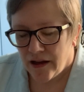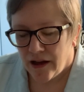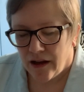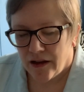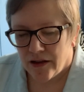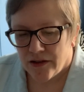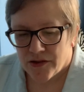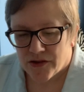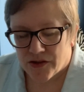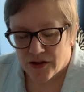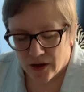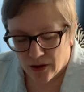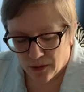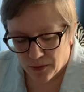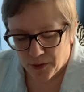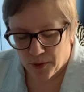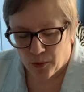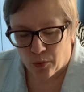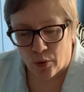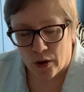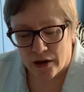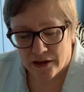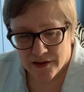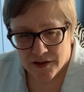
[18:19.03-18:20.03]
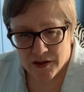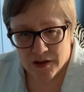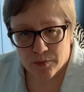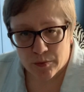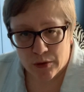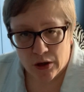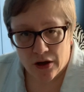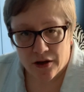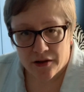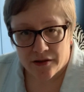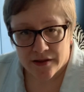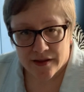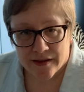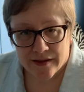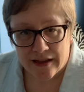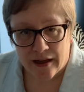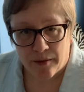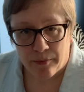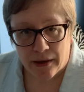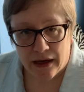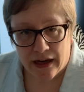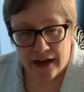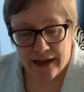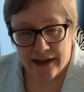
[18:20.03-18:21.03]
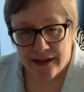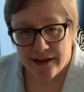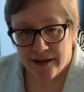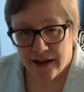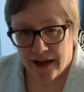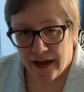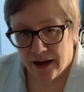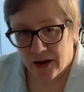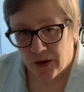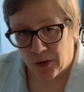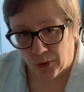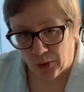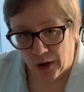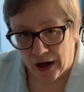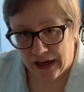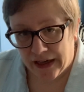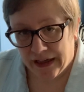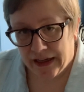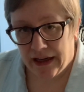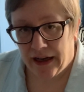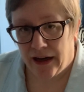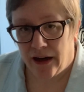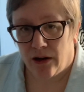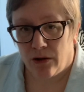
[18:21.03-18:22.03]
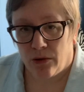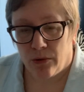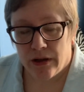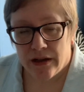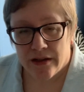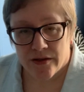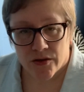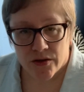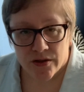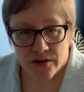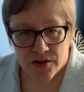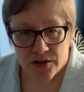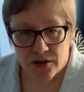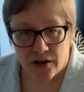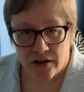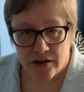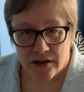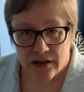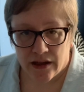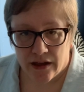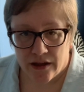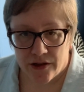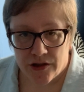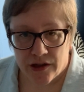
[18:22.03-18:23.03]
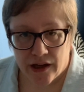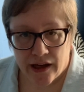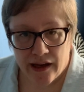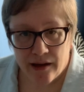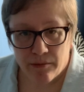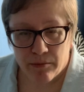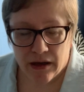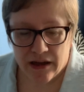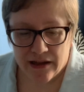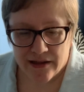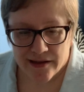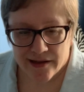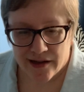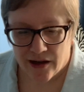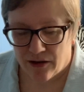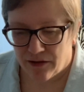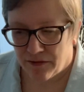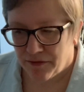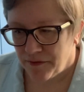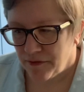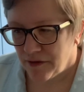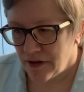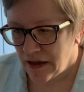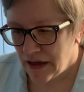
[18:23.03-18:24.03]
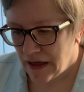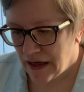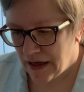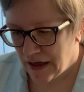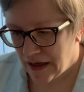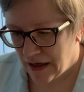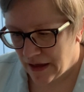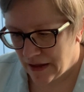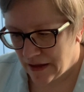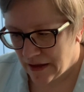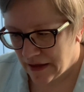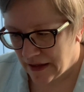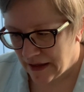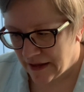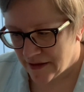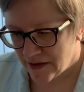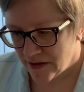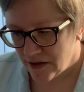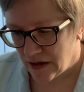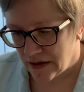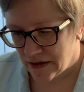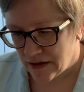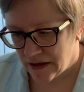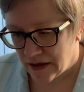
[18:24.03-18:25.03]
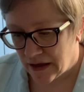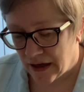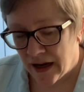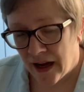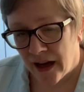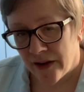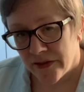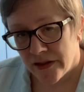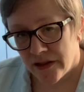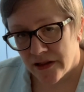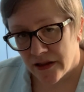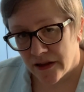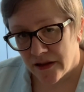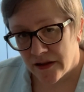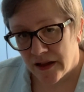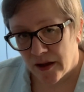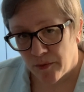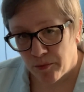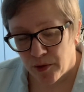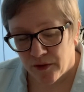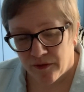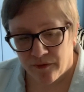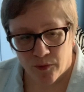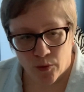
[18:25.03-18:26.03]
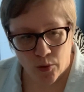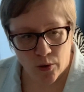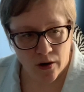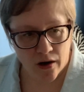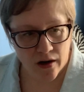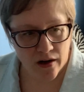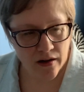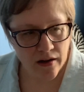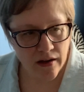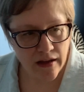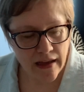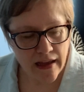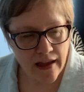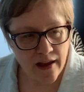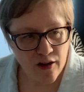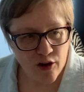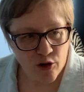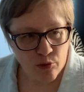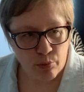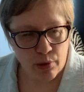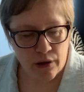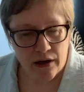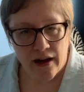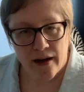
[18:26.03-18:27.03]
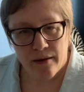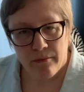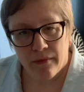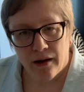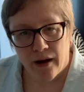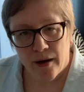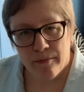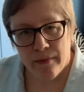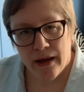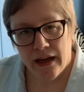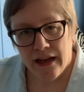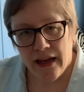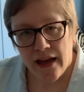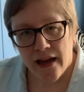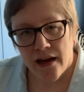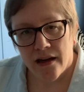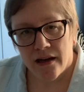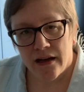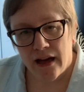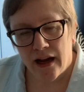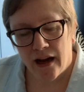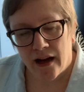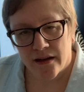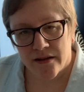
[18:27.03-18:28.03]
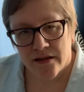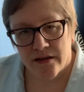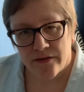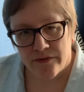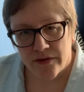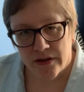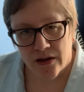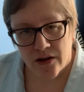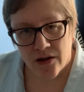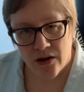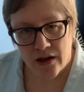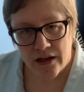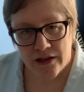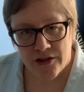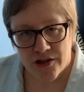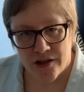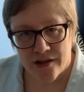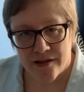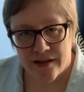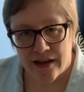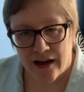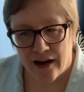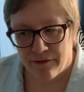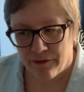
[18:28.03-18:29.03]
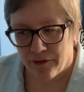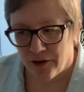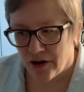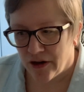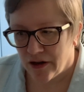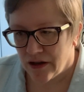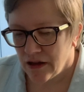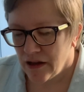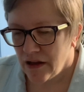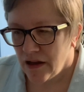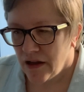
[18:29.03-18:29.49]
So the one small step I can take right now is to start to educate myself. And it's not that I haven't done that before, but I'm making an active and conscious effort